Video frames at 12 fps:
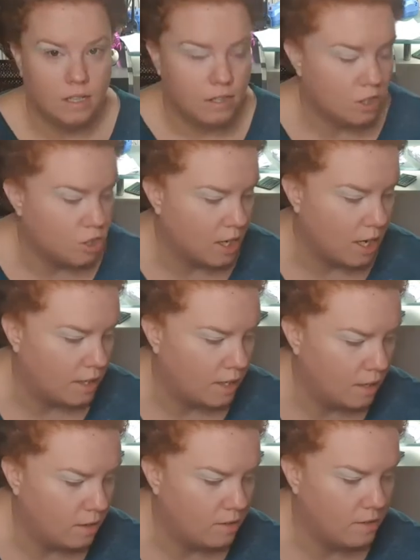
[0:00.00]

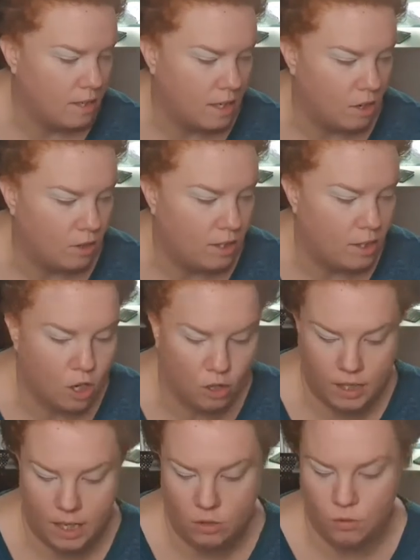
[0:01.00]
shiny thing on it, not
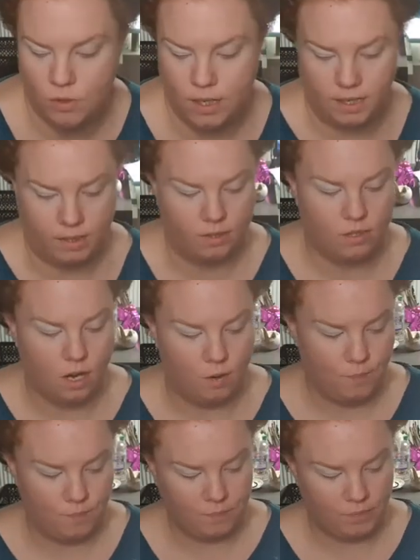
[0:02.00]
the actual thing. So
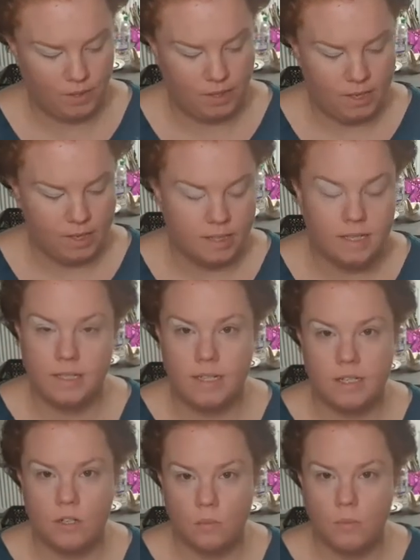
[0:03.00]
this
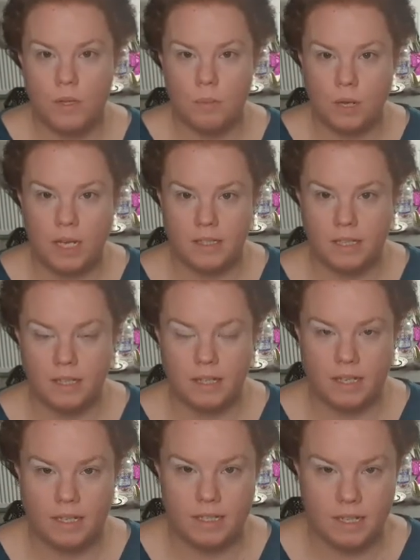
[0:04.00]
did come with a plastic
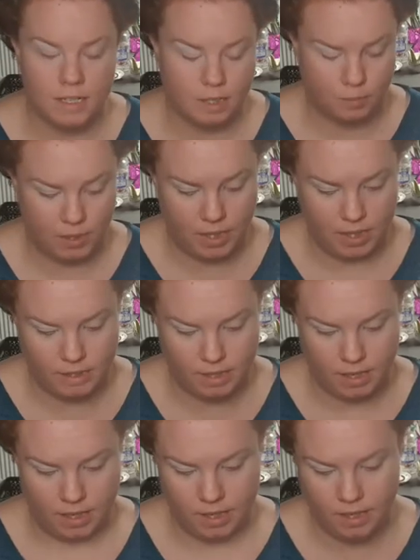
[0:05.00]
thing inside to protect the
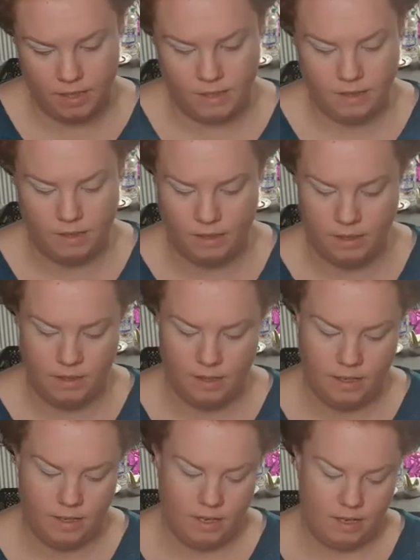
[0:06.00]
thing,
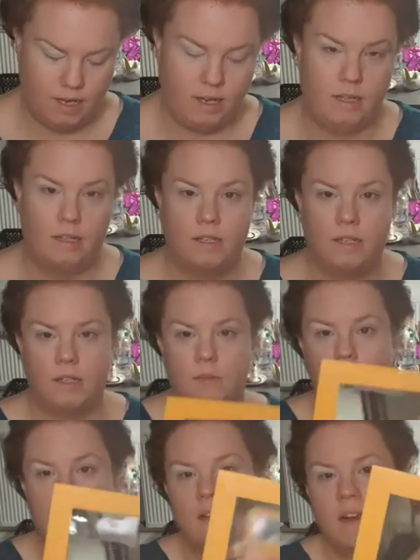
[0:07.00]
and the
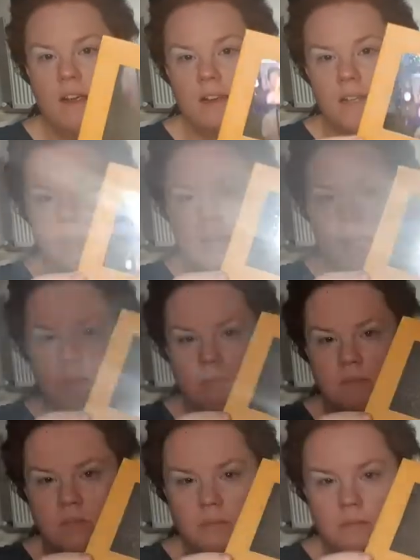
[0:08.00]
mirror came
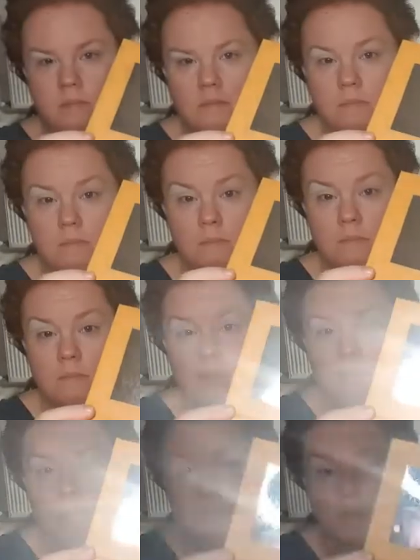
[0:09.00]

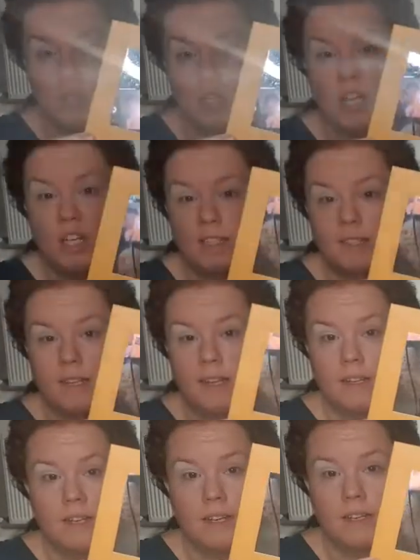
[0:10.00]
dirty like
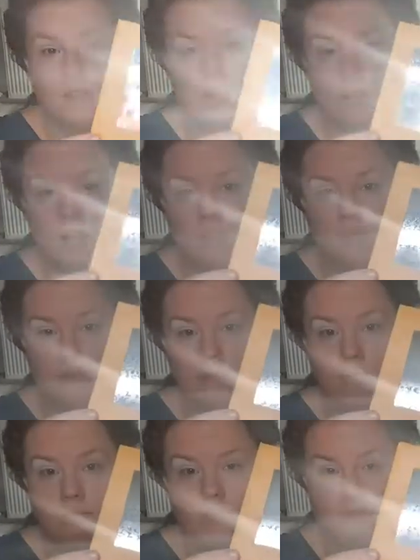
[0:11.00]
that, not
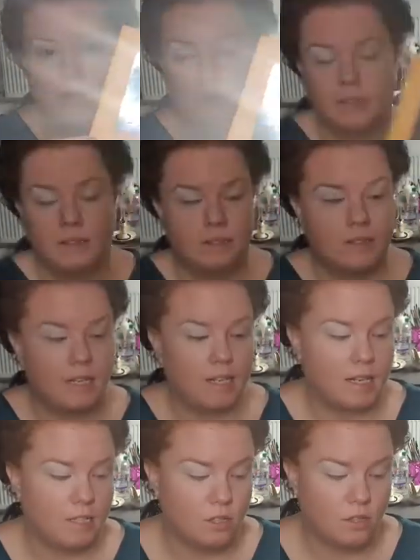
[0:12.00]

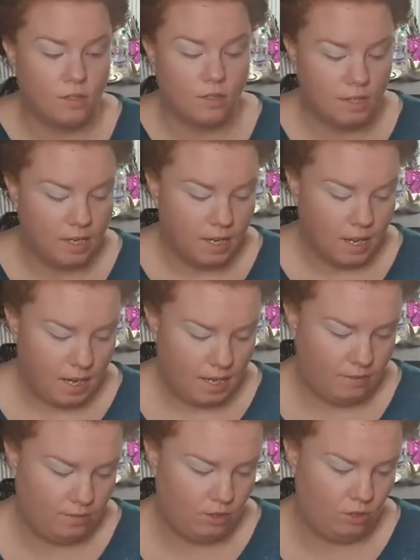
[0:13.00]
thingy, so I
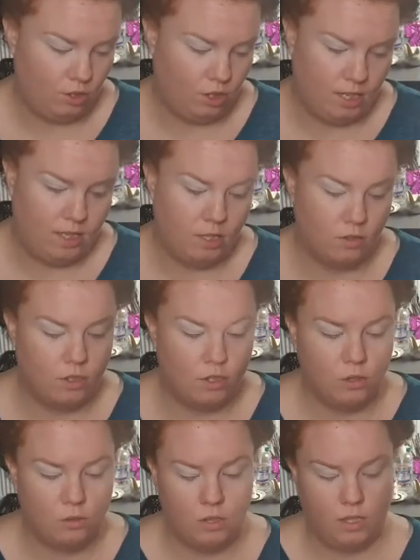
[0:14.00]
haven't touched it. The only
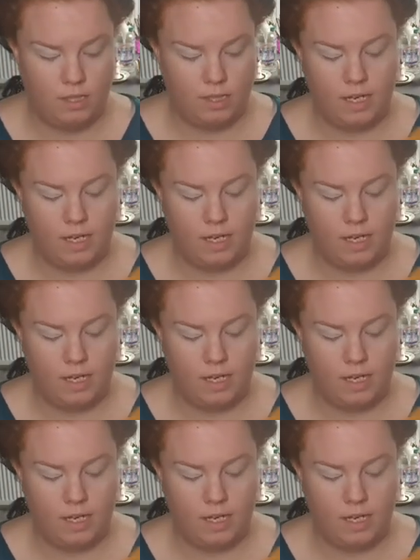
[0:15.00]
2 colours I